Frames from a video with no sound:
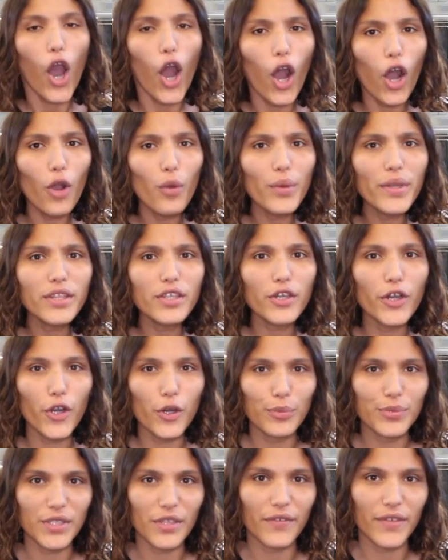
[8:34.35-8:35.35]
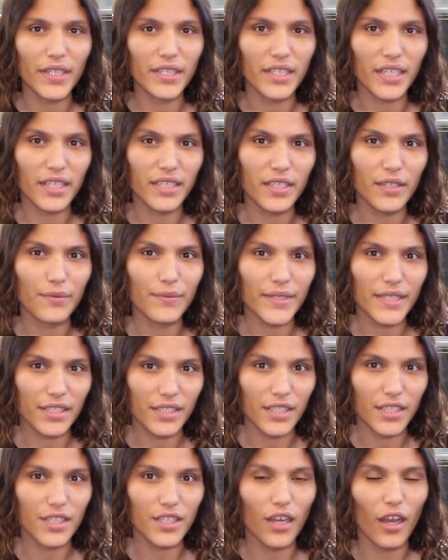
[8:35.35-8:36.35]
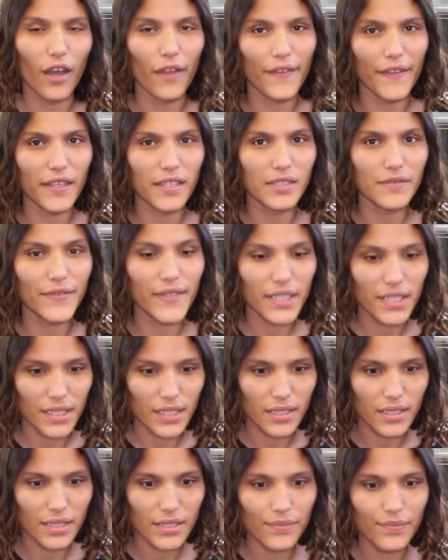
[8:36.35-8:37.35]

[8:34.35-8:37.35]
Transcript: all with the hopes of conducting research on these fishes.